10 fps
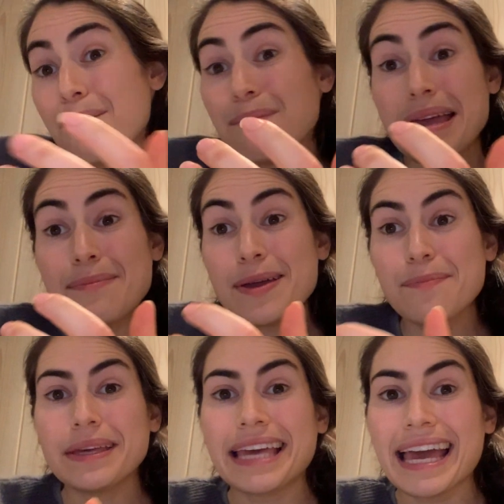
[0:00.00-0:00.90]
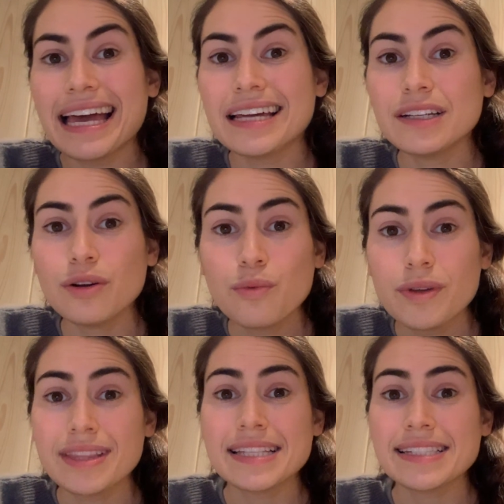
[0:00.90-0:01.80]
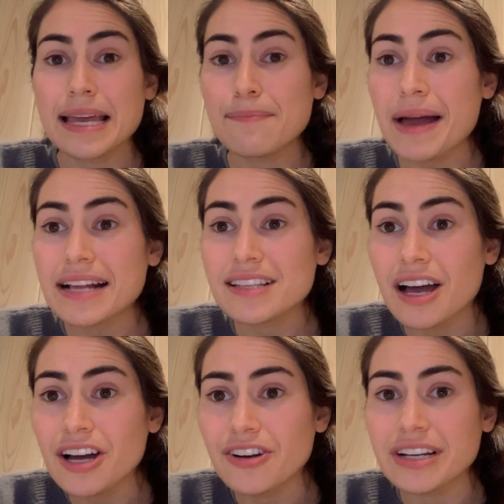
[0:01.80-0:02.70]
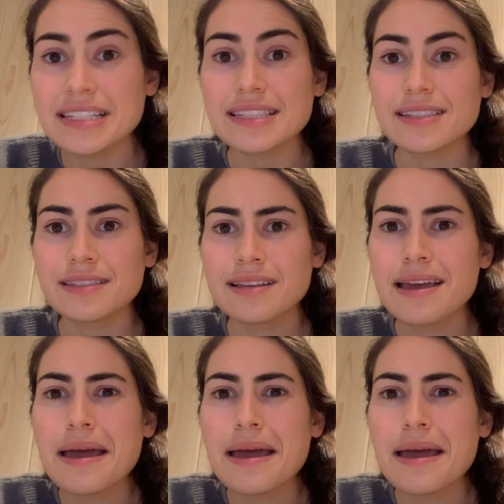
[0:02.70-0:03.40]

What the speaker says: Maybe it began with the Stamp Act Congress.